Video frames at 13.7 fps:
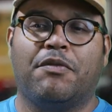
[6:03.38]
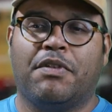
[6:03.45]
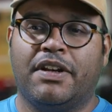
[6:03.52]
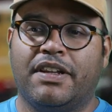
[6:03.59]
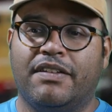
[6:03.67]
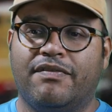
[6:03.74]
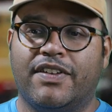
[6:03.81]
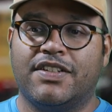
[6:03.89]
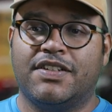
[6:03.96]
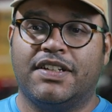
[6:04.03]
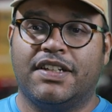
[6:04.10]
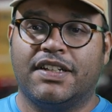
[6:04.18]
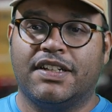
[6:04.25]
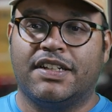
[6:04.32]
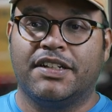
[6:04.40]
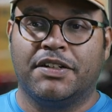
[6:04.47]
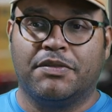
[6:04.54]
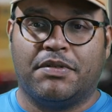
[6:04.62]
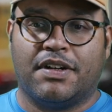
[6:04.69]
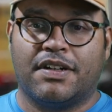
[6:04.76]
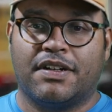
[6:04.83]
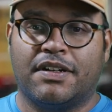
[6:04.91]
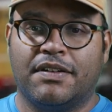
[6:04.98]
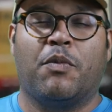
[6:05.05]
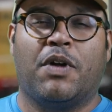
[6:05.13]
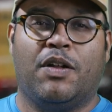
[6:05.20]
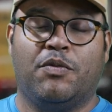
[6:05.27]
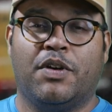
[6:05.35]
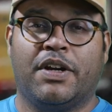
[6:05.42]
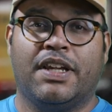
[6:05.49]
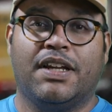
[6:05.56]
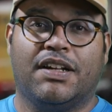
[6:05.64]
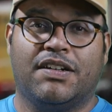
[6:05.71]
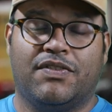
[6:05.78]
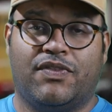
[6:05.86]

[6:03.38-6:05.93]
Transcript: when he visited Clearwater while working on a